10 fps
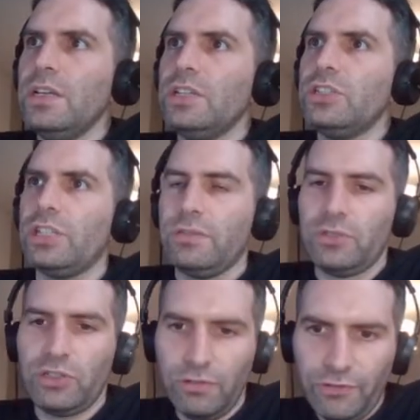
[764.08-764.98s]
So
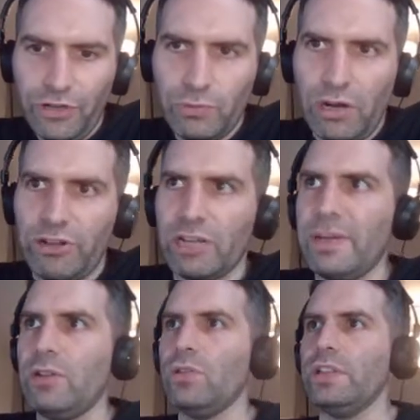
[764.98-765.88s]
to avoid worrying
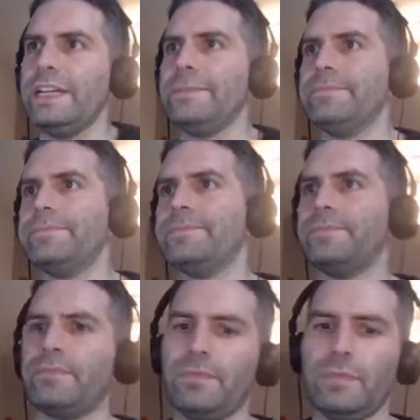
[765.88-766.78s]
about all that,
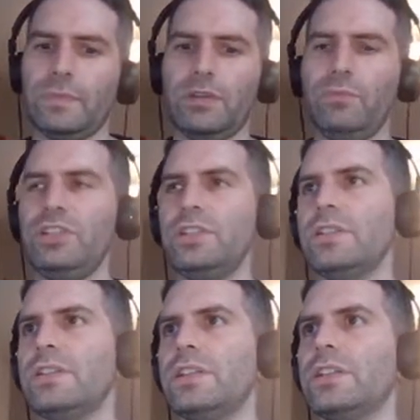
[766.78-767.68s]
we're just
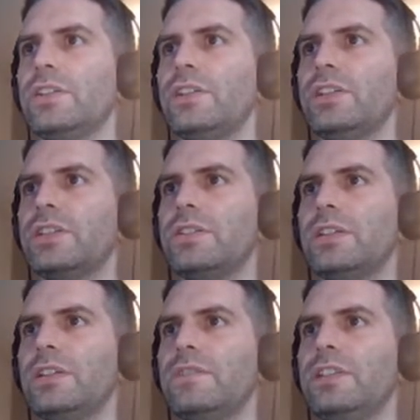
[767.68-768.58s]
going to take a nice
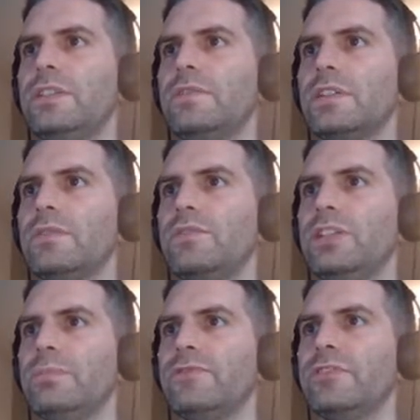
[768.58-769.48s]
conservative kind of
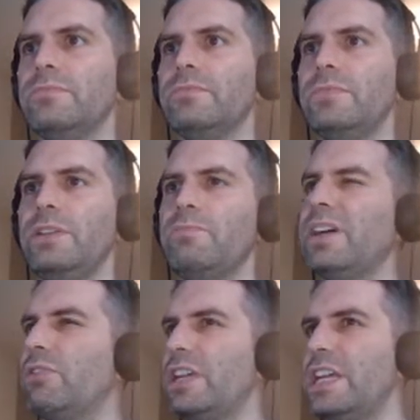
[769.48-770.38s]
jump from
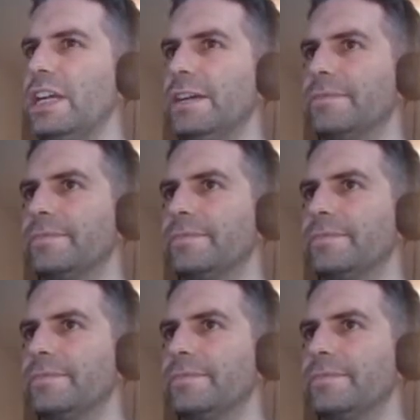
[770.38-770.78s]
about here,